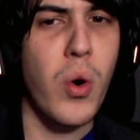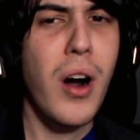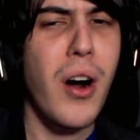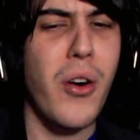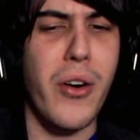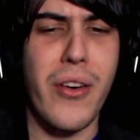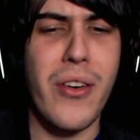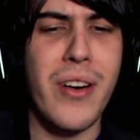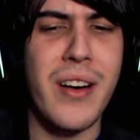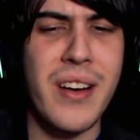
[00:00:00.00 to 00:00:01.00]
Whoa. I must be
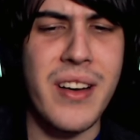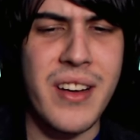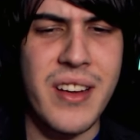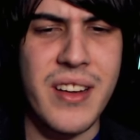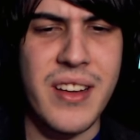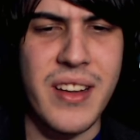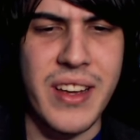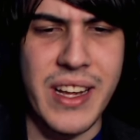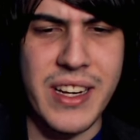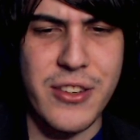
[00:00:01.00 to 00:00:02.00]
imagining that.
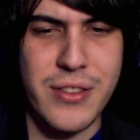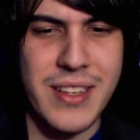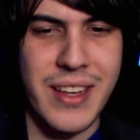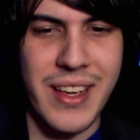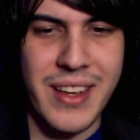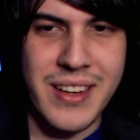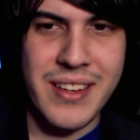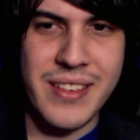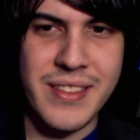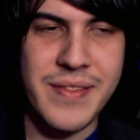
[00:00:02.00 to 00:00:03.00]
Interesting. I'm not.